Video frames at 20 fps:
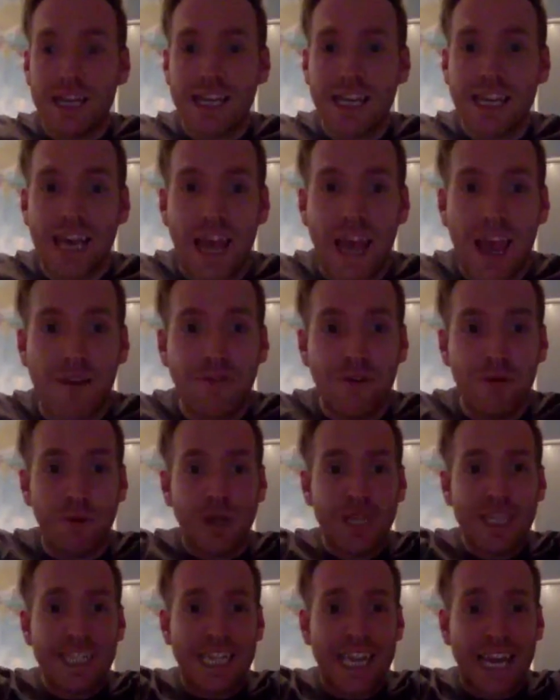get
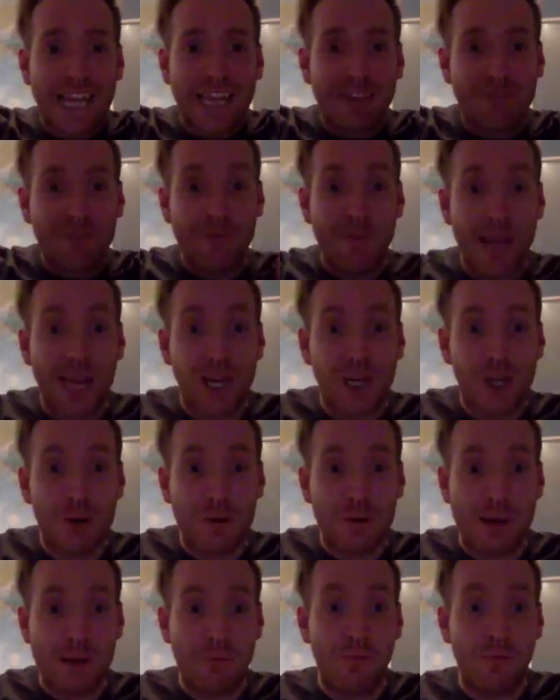everyone together and make
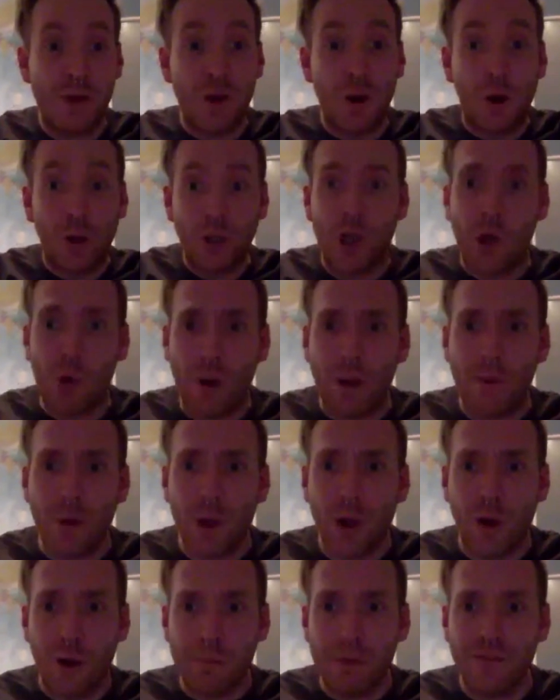sure we all know where we're
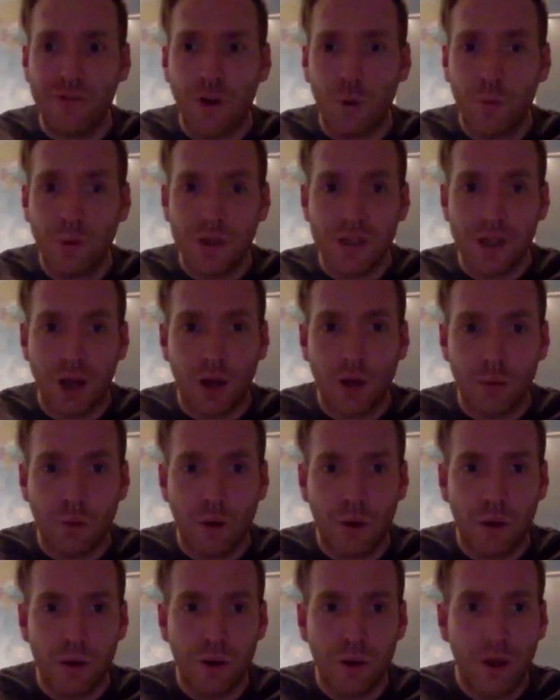going before we start a
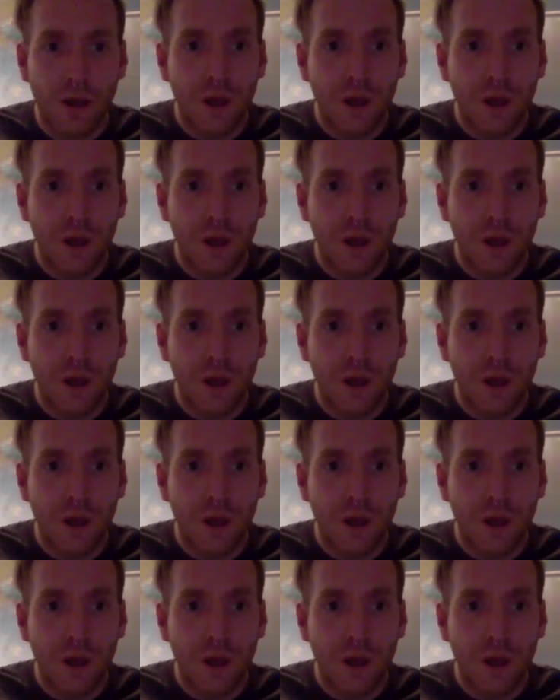walk.